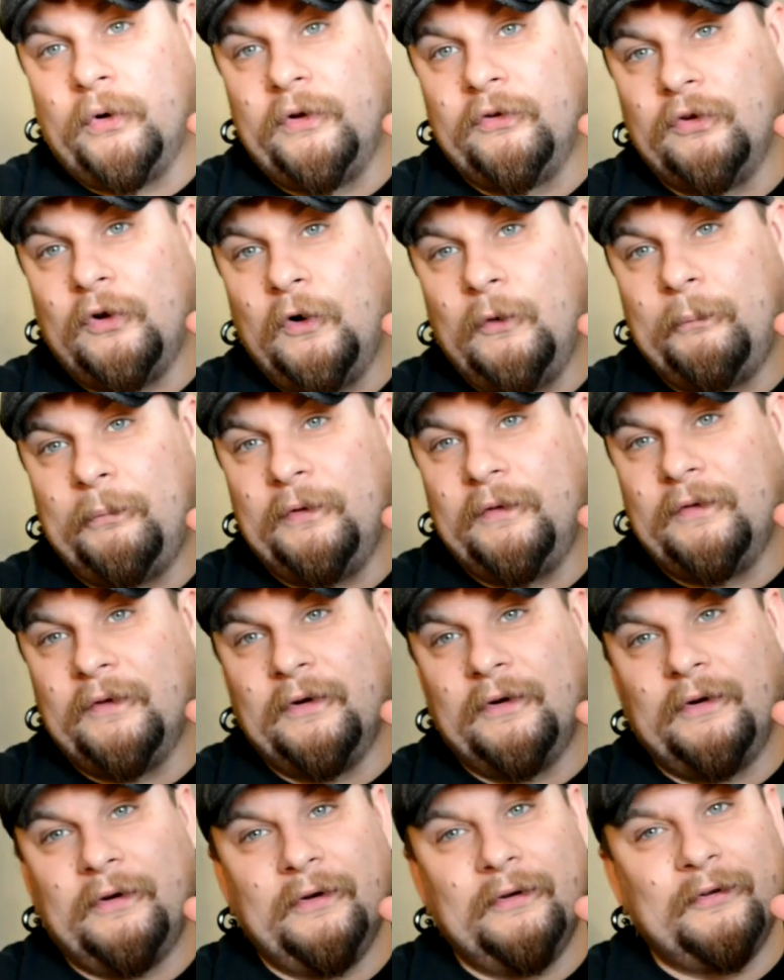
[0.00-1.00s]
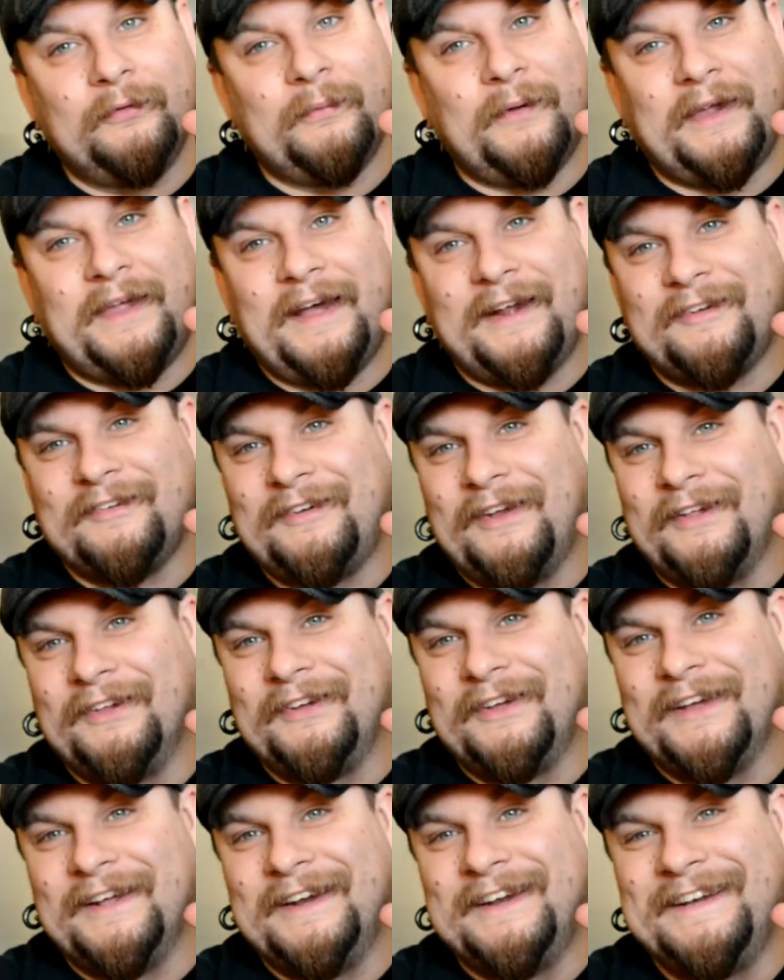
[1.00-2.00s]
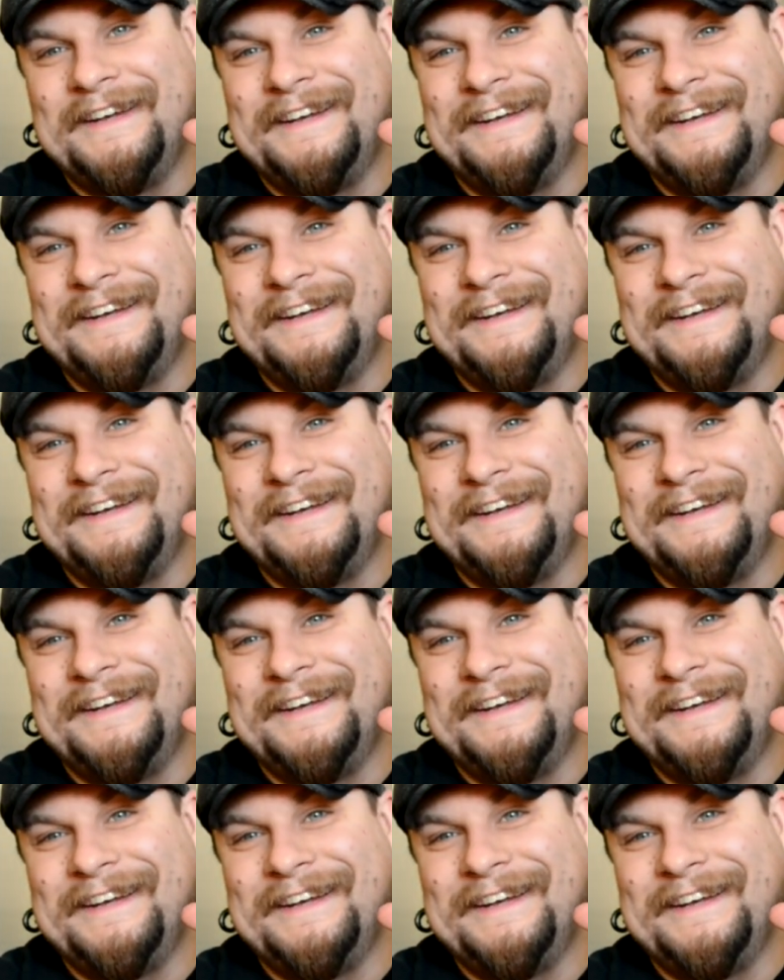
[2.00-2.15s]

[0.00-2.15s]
one is open. There goes my cat's tail again.